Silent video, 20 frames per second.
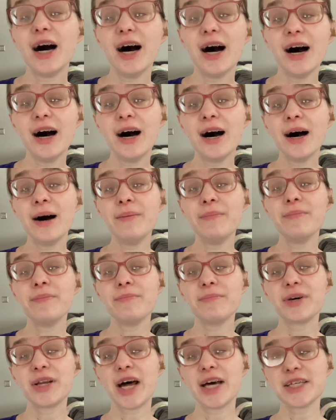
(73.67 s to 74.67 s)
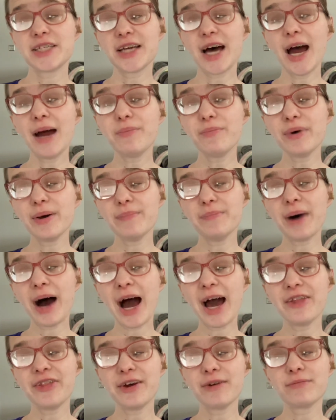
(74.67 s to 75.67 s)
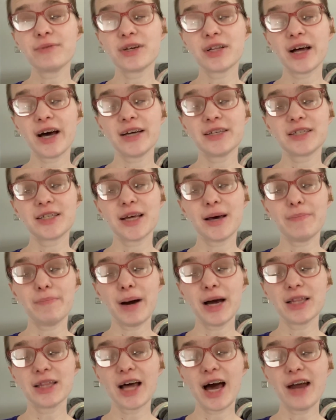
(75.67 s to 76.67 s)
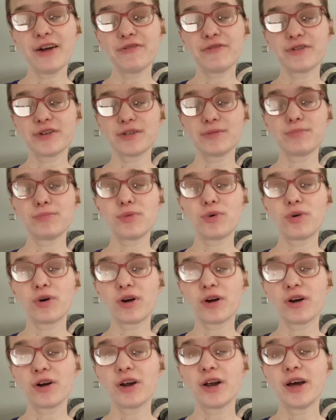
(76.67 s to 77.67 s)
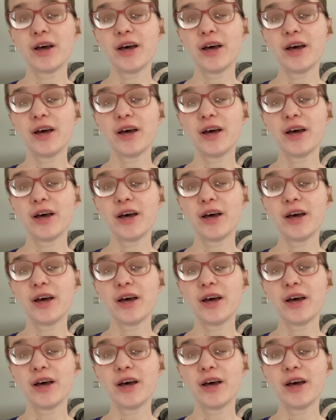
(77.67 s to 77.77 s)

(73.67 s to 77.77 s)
But as time went by, they realized that my life was more